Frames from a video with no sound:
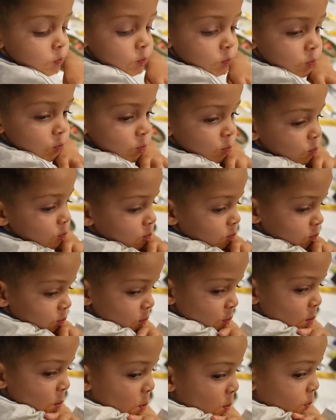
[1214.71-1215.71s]
see. Let me see
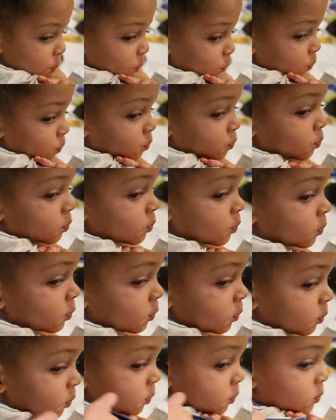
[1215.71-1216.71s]
Kay's.
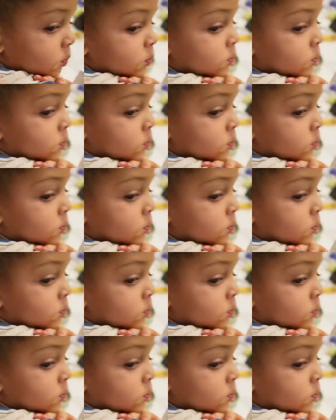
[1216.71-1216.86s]
Let's see Kay's